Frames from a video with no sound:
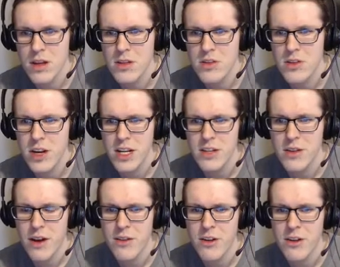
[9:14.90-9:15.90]
strange you
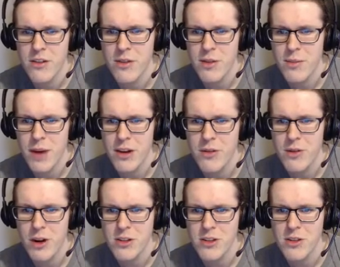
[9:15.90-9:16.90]
haven't heard from the miner
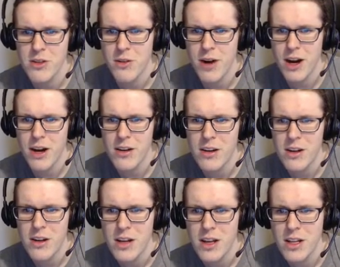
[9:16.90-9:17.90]
Rosso in a while.
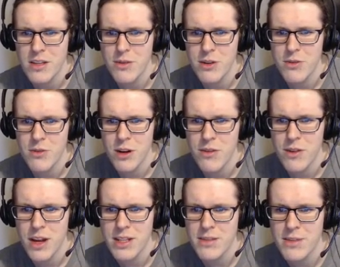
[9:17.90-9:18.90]
Get some good work, we
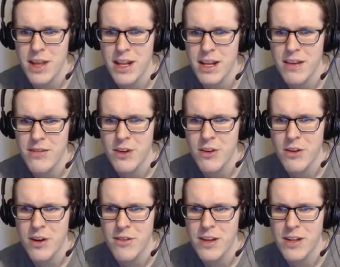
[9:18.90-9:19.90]
had some of that nifty
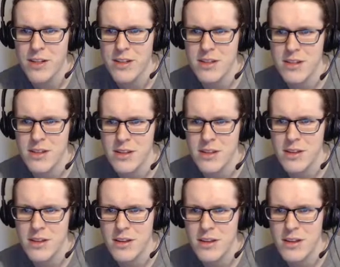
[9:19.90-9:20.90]
ore of his.
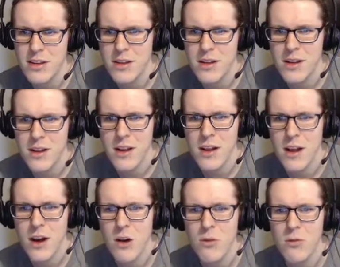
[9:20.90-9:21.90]

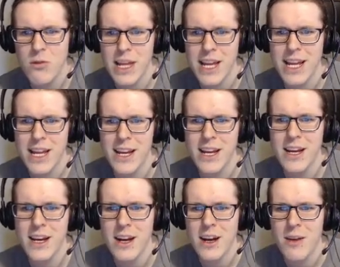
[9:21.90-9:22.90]
Oh, Link.
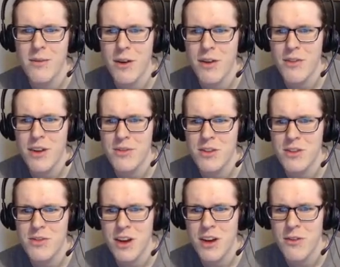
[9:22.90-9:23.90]
The wife and I have searched
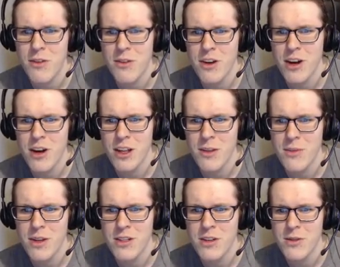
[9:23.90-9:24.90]
for everywhere for Gulley,
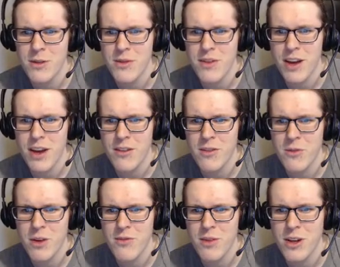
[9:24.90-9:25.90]
but he's nowhere to be found.
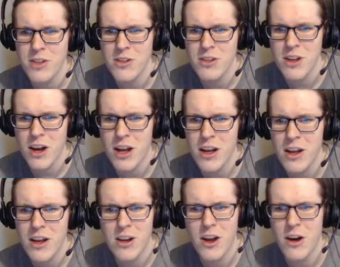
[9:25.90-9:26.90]
What if Monster's got...
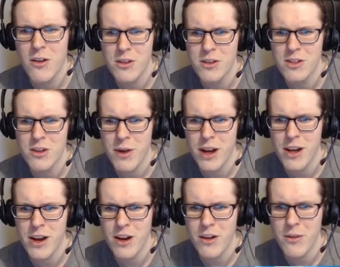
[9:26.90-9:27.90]
No, there's no way,
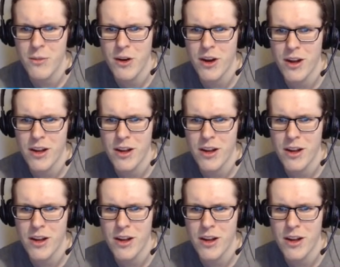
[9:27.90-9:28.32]
not our boy.